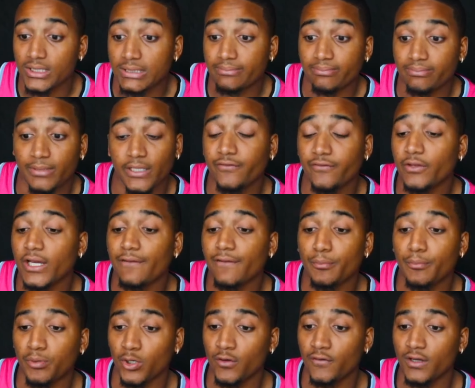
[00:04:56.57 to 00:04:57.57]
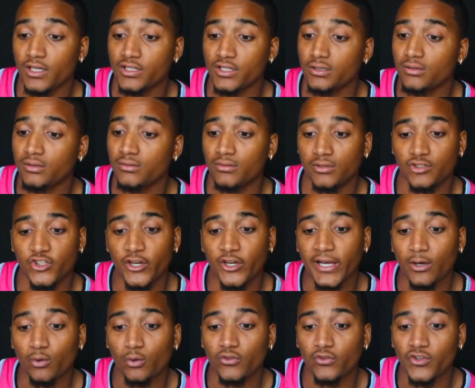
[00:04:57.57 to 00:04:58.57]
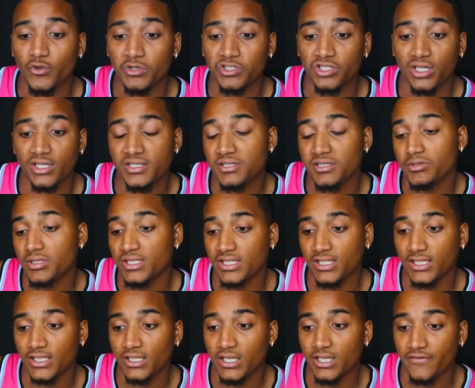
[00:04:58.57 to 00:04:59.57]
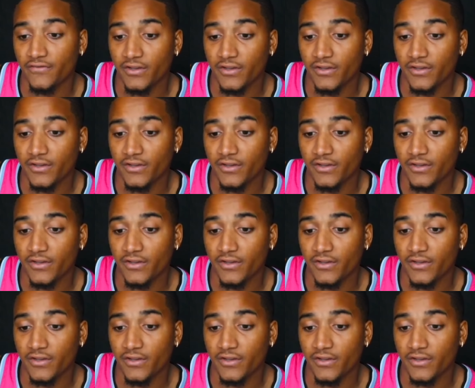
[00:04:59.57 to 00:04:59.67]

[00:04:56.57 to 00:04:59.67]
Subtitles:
If you have the pro version, try auto adjust, see if it